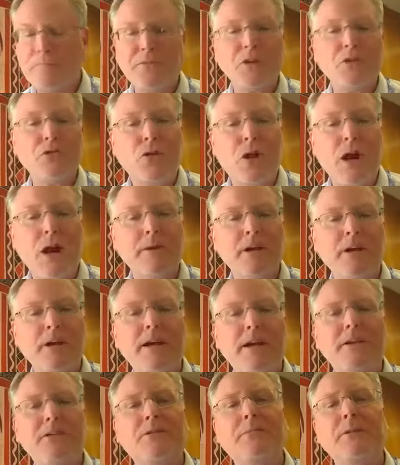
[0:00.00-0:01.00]
trauma,
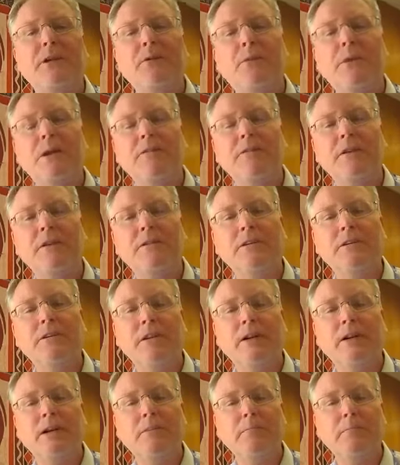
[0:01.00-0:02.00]
and to be aware of other
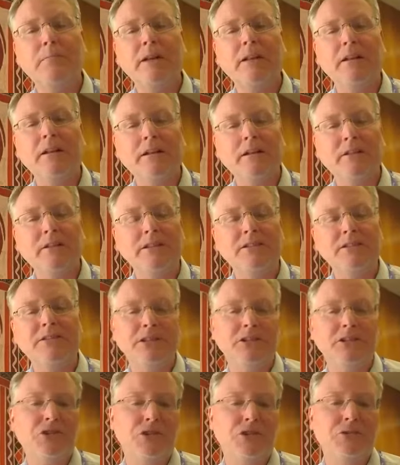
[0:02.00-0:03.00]
mental illness
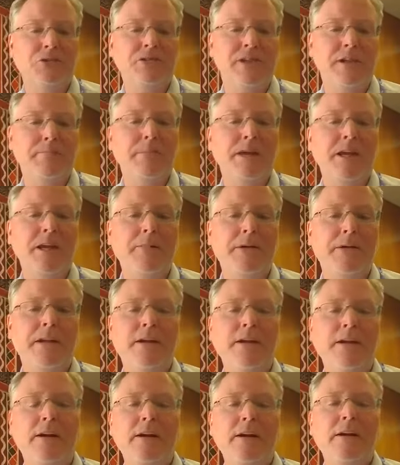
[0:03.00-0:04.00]
issues that may
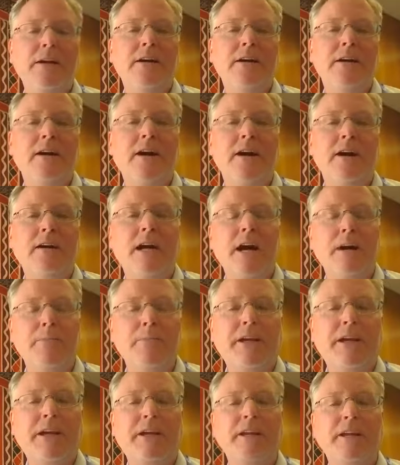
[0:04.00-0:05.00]
be
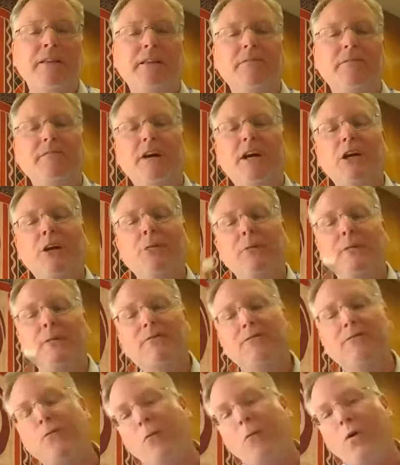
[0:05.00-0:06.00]
complicating the environment
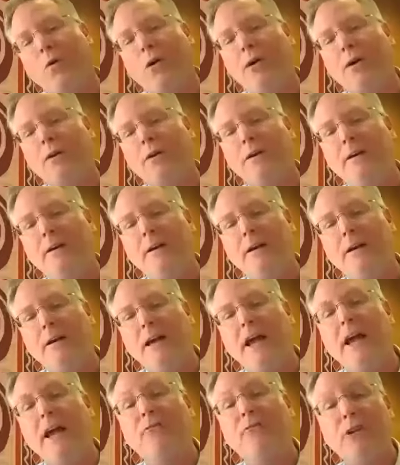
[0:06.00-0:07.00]
for
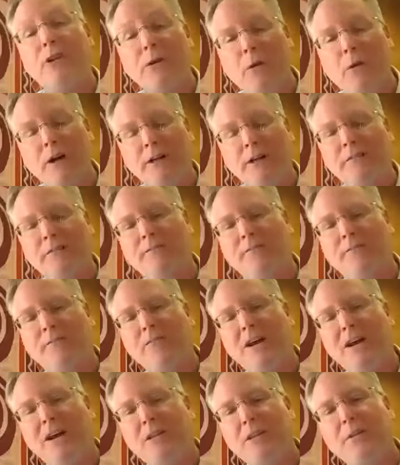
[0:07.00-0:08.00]
everyone,
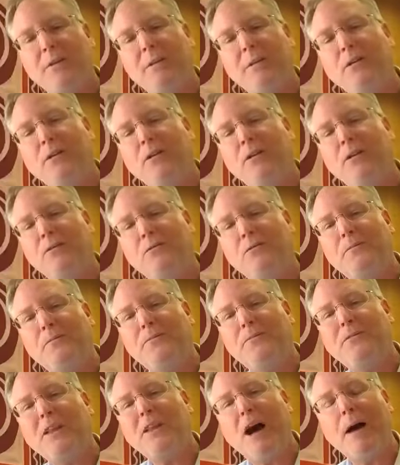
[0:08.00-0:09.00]
the people
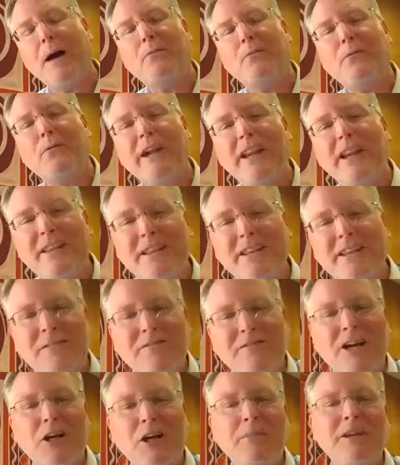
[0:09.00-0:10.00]
operating the
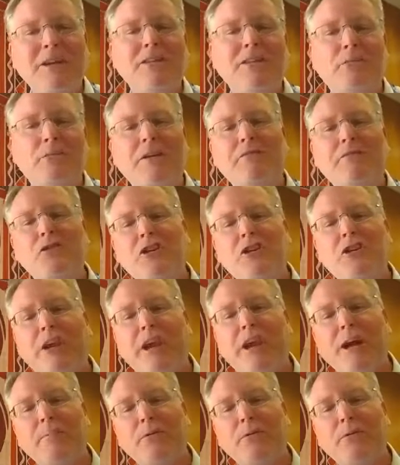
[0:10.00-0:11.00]
environment, the refugee
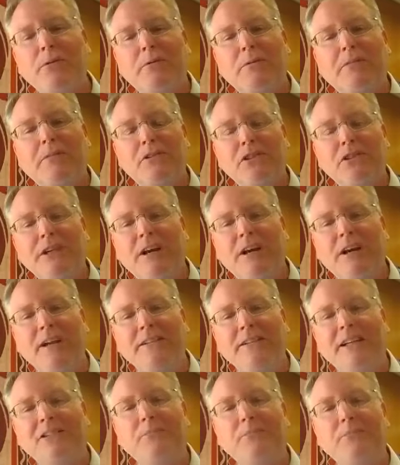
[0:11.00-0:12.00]
camp or the refugee
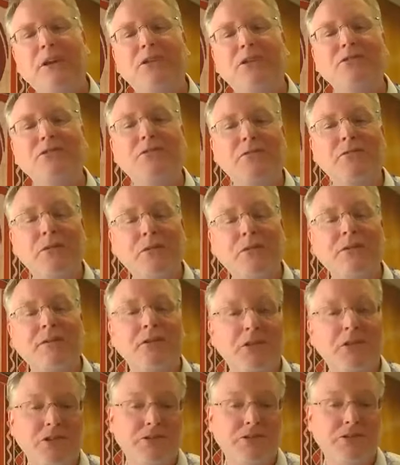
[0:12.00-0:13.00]
context, but also for the
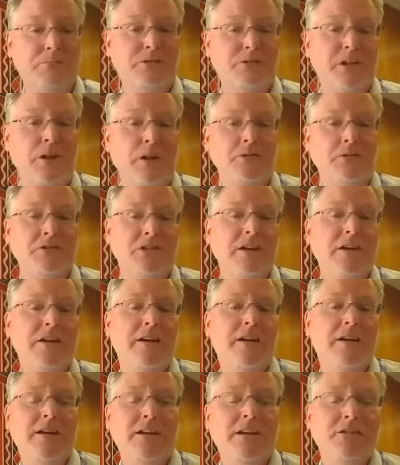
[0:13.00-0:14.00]
refugees themselves.
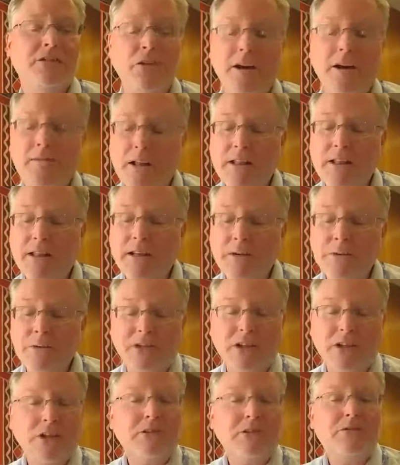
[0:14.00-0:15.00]
Mm-hmm. So I felt like it was
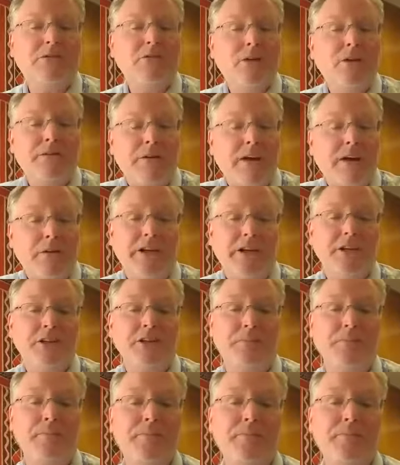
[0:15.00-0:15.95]
a good foundation.